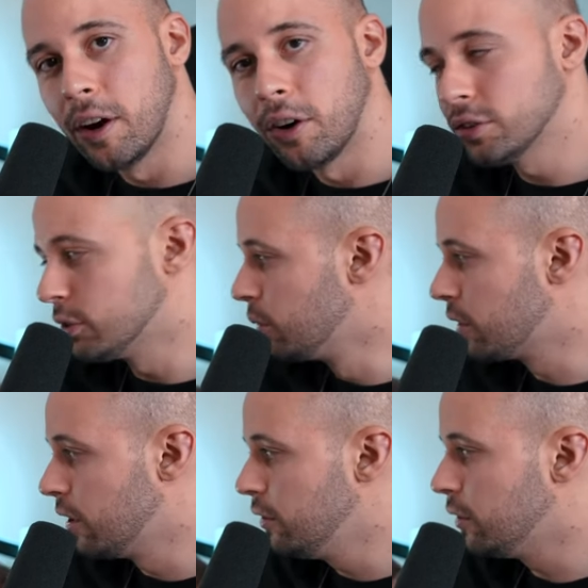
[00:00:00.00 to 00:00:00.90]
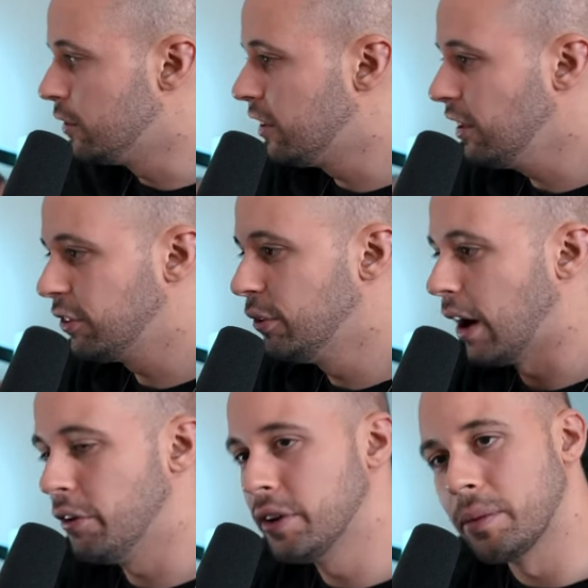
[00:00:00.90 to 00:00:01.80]
They're also going to teach you
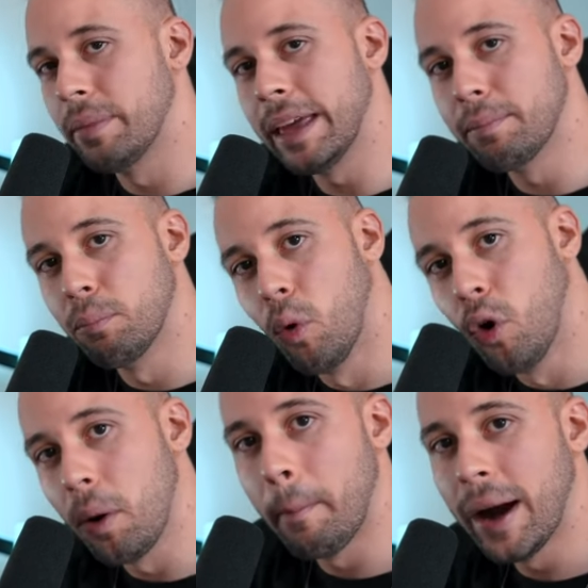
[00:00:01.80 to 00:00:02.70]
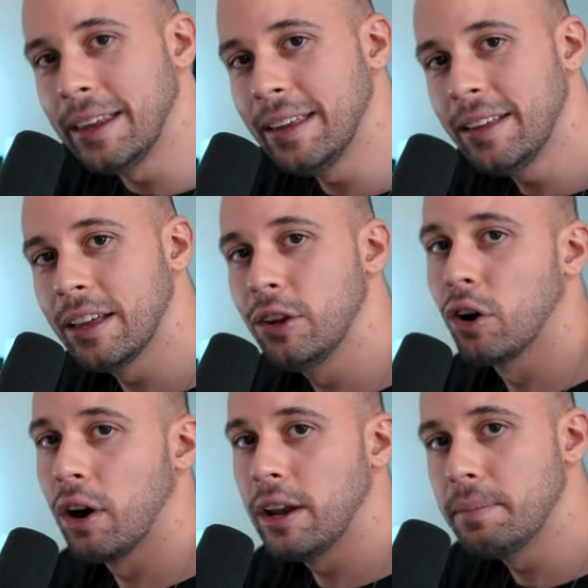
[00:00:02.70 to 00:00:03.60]
how you can make more money than you're
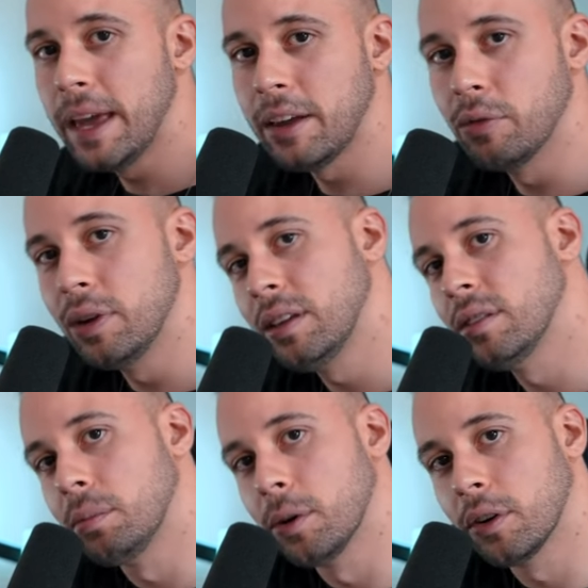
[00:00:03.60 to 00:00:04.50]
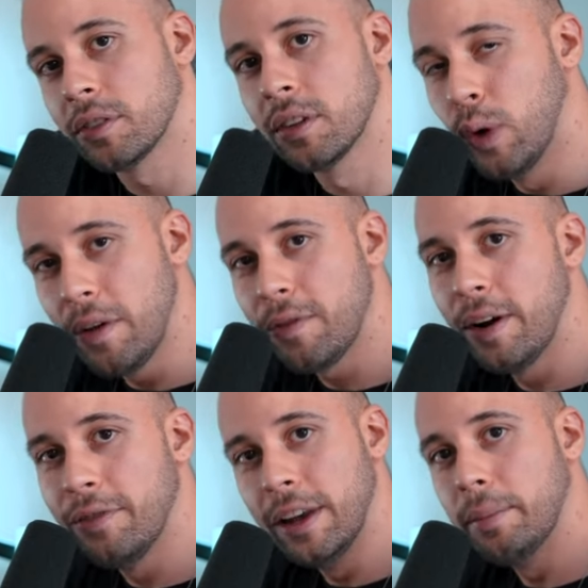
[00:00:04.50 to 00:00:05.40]
already making reading the books with
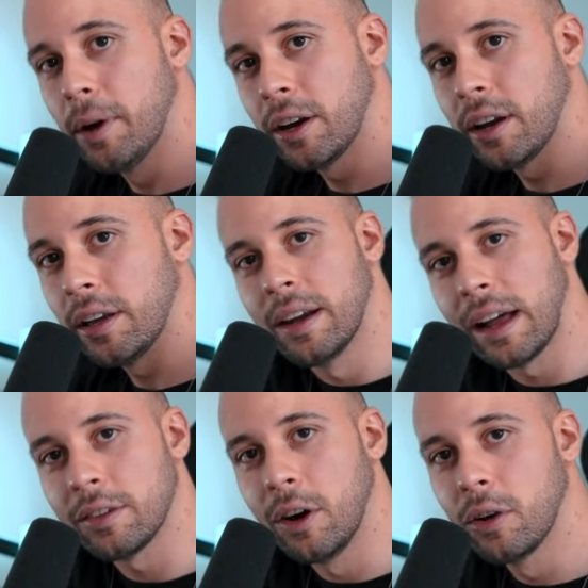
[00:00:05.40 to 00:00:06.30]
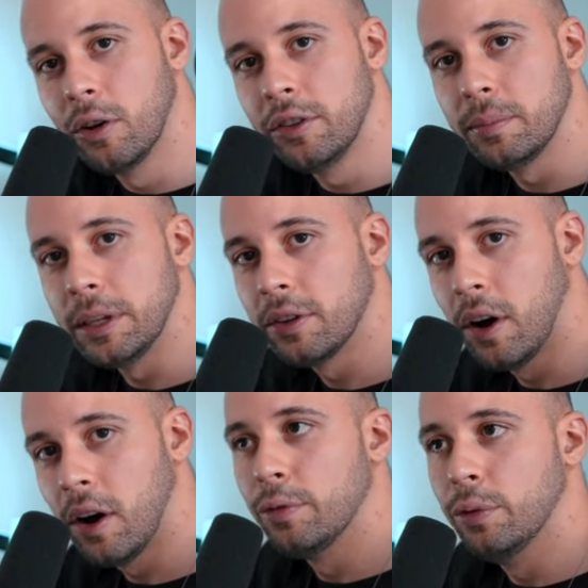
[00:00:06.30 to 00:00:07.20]
affiliate marketing. And that's all going to be
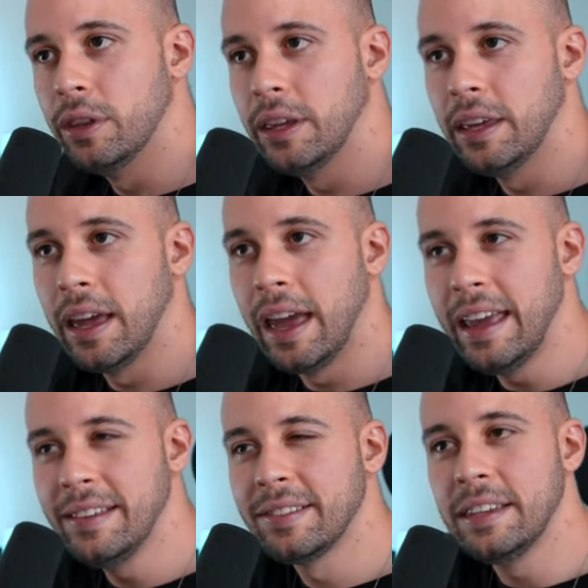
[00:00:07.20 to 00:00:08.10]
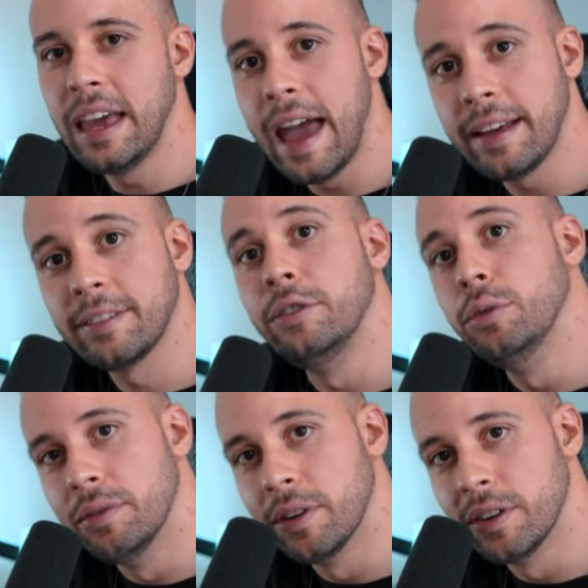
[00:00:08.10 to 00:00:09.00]
taught through the ACX
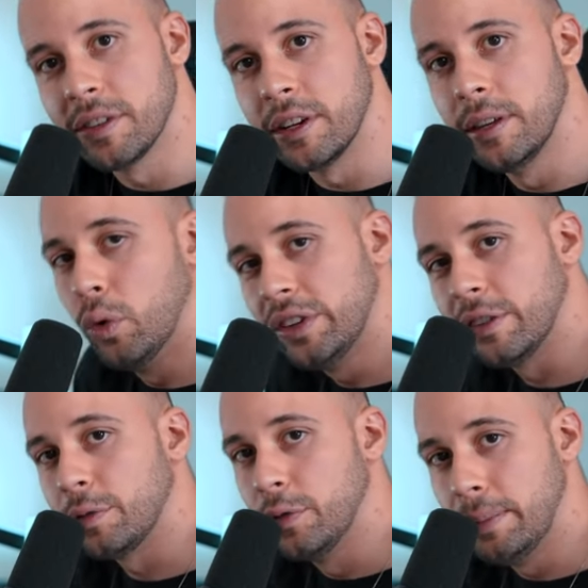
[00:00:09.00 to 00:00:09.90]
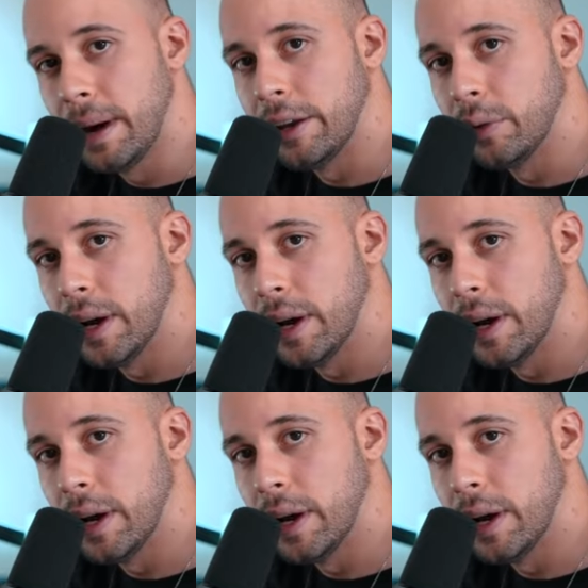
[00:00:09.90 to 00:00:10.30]
University, which is free, by the